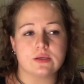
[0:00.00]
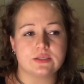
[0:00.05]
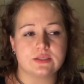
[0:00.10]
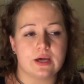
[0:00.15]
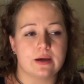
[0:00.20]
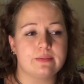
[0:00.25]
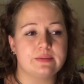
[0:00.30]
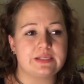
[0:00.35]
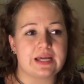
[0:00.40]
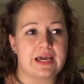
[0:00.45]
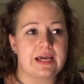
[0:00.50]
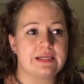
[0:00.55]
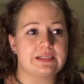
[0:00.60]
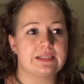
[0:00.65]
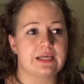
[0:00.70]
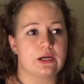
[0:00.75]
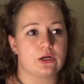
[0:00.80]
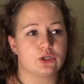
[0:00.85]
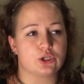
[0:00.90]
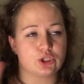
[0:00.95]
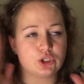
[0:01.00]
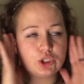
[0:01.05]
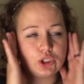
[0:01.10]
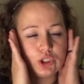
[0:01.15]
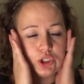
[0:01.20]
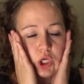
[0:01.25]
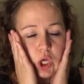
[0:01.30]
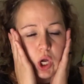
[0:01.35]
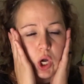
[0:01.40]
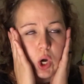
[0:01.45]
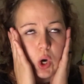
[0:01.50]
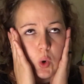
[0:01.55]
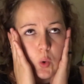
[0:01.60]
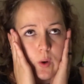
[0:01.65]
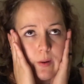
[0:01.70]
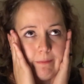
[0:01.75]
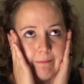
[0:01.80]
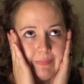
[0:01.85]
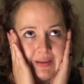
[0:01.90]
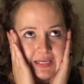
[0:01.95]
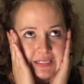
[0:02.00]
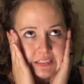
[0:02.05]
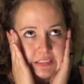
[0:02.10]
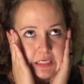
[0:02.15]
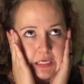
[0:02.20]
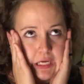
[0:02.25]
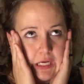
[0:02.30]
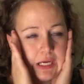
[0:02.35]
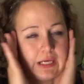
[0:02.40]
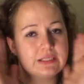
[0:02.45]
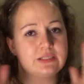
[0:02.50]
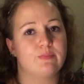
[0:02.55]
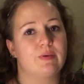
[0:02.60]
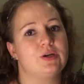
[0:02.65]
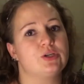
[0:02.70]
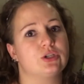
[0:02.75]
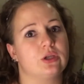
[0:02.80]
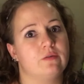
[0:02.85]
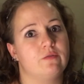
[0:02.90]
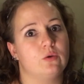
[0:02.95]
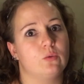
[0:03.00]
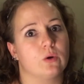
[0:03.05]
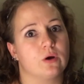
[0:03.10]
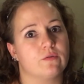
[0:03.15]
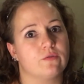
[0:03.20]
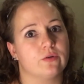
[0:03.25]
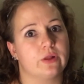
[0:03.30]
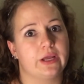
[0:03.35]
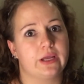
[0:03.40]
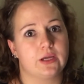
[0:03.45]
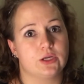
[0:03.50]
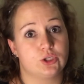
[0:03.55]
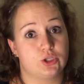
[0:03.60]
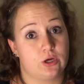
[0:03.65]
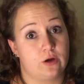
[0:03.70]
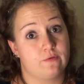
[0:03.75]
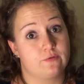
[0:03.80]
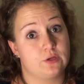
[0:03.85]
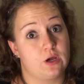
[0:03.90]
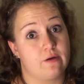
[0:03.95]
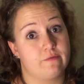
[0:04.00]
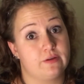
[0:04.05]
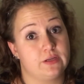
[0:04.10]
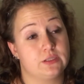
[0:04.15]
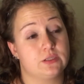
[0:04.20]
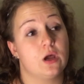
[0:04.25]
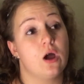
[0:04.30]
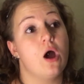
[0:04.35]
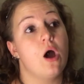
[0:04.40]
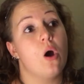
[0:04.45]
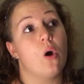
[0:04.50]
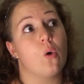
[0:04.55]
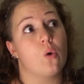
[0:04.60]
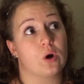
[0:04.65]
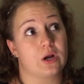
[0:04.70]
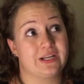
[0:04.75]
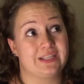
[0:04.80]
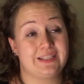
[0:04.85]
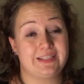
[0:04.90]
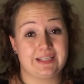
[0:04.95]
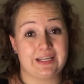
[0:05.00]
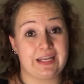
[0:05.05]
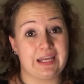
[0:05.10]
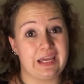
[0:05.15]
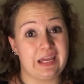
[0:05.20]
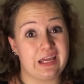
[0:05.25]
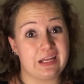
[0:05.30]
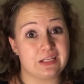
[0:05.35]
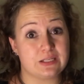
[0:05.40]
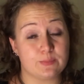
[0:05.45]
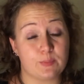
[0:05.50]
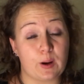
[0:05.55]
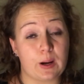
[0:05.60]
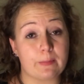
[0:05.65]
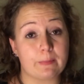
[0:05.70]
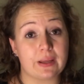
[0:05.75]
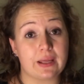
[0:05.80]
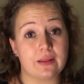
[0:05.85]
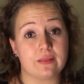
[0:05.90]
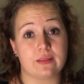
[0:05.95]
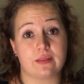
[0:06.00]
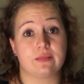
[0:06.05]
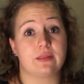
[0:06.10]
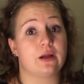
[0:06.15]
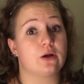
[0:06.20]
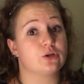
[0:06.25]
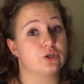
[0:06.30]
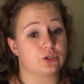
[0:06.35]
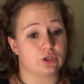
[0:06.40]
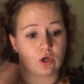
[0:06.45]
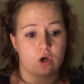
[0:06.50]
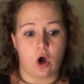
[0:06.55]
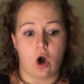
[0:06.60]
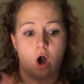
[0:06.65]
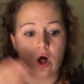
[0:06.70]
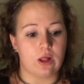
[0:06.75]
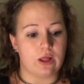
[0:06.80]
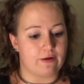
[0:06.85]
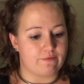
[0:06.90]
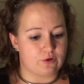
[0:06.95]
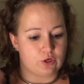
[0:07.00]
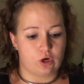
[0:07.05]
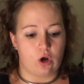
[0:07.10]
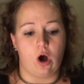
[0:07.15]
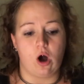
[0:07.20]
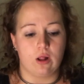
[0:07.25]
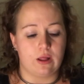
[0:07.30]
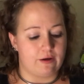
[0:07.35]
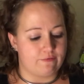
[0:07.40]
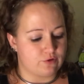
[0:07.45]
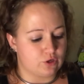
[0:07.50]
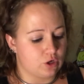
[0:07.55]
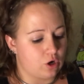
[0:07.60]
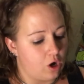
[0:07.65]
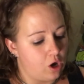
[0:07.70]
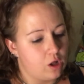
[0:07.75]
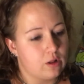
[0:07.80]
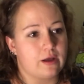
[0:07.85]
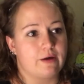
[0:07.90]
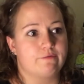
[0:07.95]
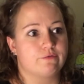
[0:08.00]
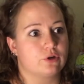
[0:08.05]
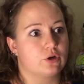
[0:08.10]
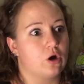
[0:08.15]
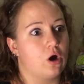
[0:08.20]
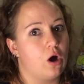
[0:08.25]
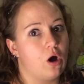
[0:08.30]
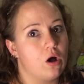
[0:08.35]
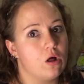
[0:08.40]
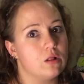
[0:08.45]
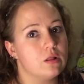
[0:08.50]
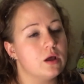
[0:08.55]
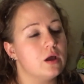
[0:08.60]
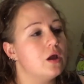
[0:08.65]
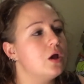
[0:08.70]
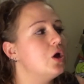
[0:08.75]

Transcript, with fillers: Some days they are just so busy, especially if you work for like a sheriff's office or a city department that they're just call after call after call after call.